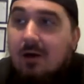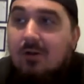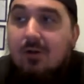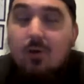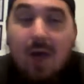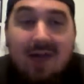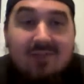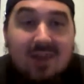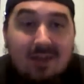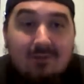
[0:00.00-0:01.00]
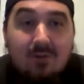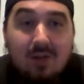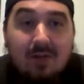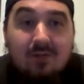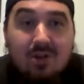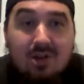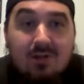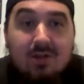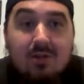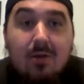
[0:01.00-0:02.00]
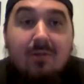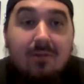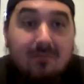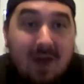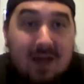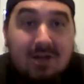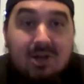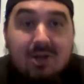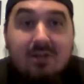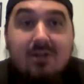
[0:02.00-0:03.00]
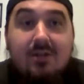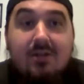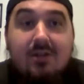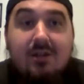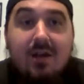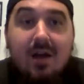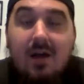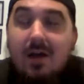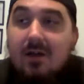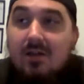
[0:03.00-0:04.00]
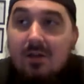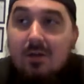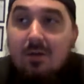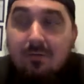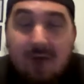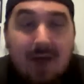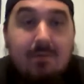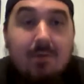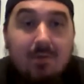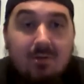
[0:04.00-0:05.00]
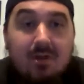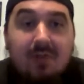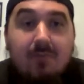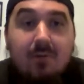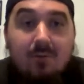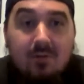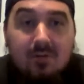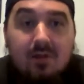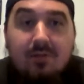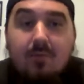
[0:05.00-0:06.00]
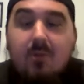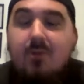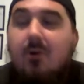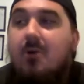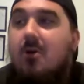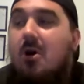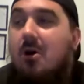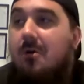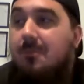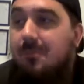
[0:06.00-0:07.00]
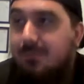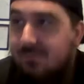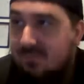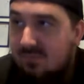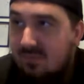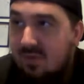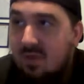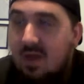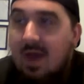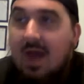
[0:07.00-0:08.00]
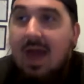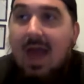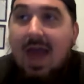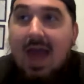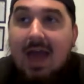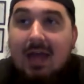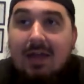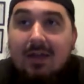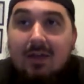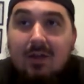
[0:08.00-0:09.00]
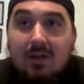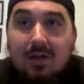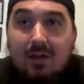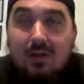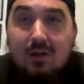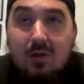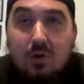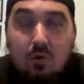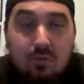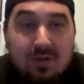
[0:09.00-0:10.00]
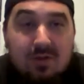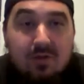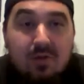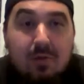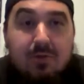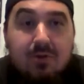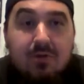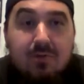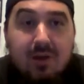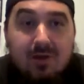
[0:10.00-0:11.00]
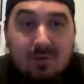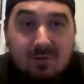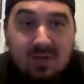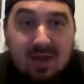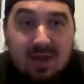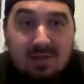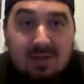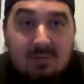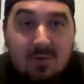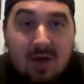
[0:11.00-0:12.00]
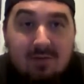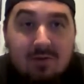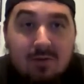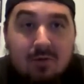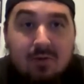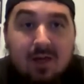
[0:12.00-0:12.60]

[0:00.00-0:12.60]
So you have to give your life to Jesus. You have to find Jesus. You'll find me when you seek for me, when you seek for me with all your heart. And you read the scriptures because you think in them you have eternal